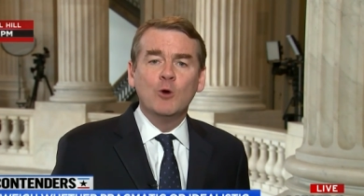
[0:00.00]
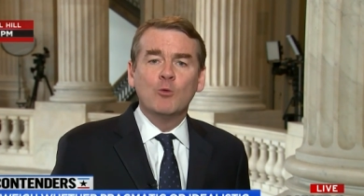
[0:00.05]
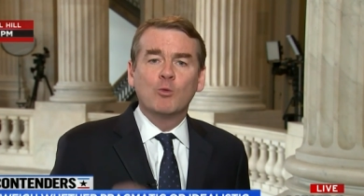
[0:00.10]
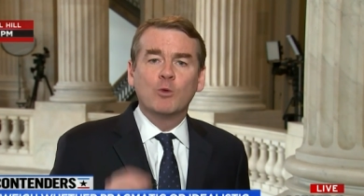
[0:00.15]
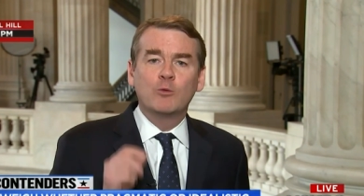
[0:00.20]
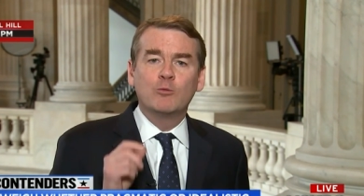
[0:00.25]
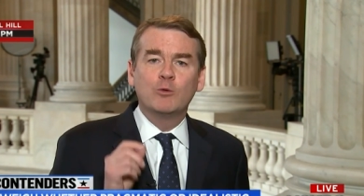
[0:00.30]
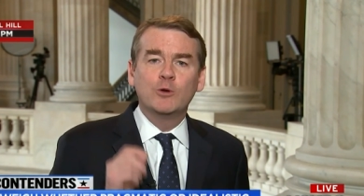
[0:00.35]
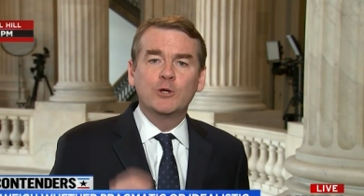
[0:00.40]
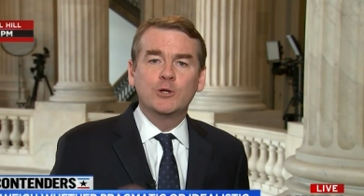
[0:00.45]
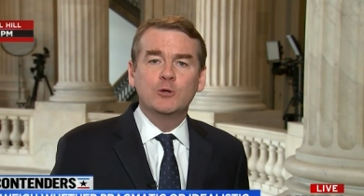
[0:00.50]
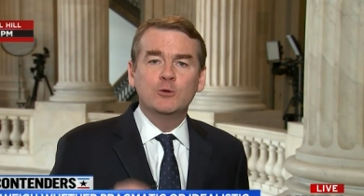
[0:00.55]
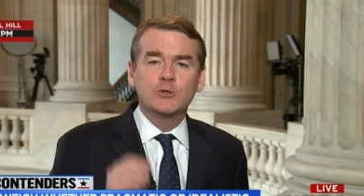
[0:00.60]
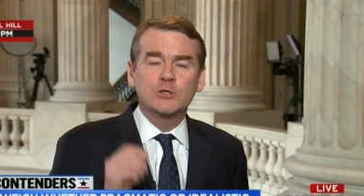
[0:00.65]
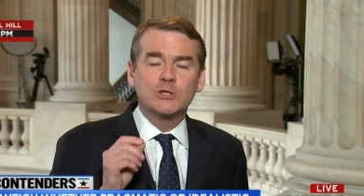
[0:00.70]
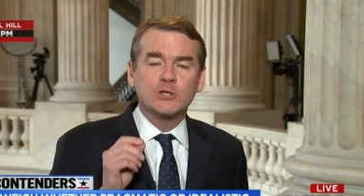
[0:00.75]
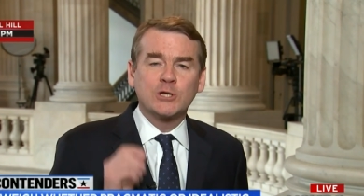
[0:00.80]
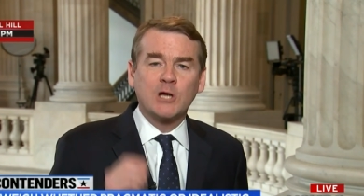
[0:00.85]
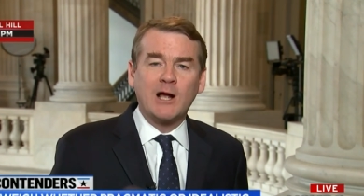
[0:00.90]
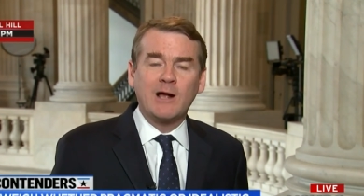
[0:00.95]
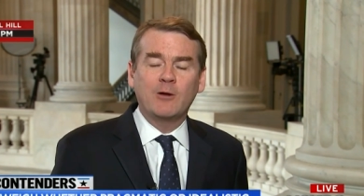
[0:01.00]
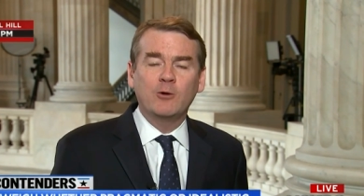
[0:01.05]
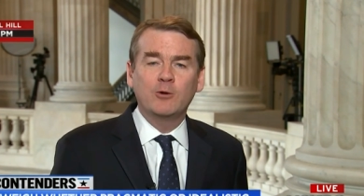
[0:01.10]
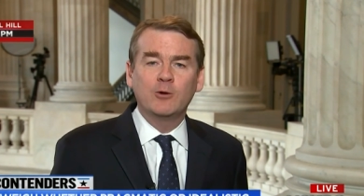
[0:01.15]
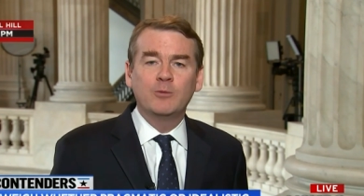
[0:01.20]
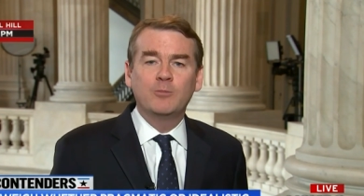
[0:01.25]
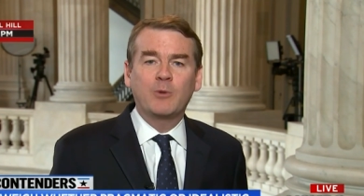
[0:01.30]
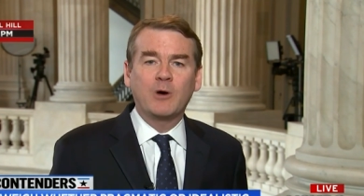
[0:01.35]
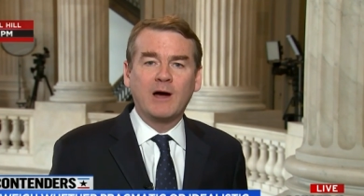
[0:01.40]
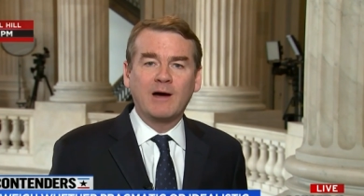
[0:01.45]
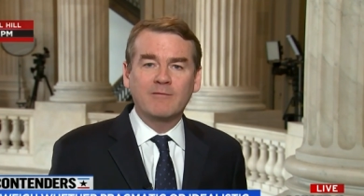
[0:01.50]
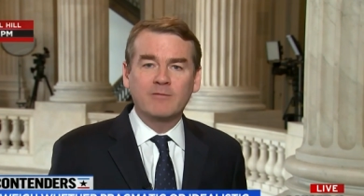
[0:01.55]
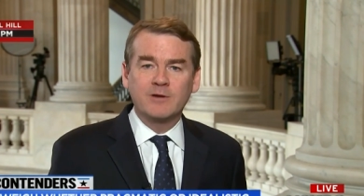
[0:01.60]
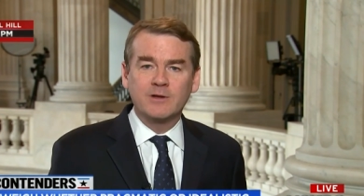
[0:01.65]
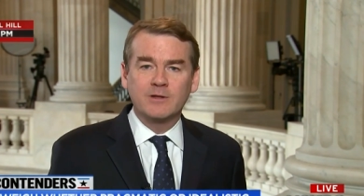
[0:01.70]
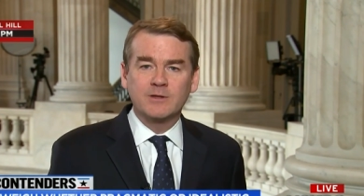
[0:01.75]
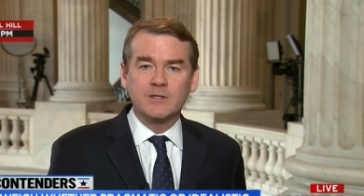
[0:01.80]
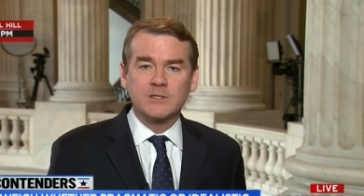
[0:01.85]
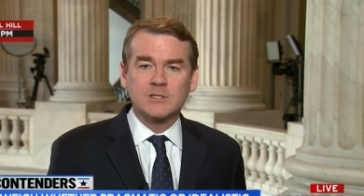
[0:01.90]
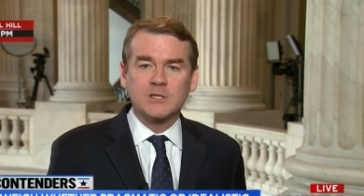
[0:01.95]
would reduce childhood
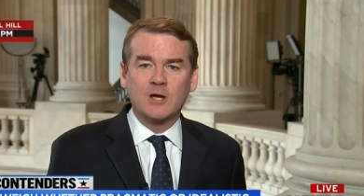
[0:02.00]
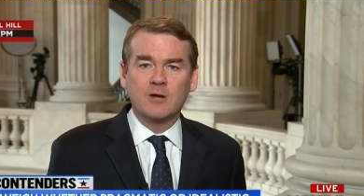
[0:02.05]
poverty in this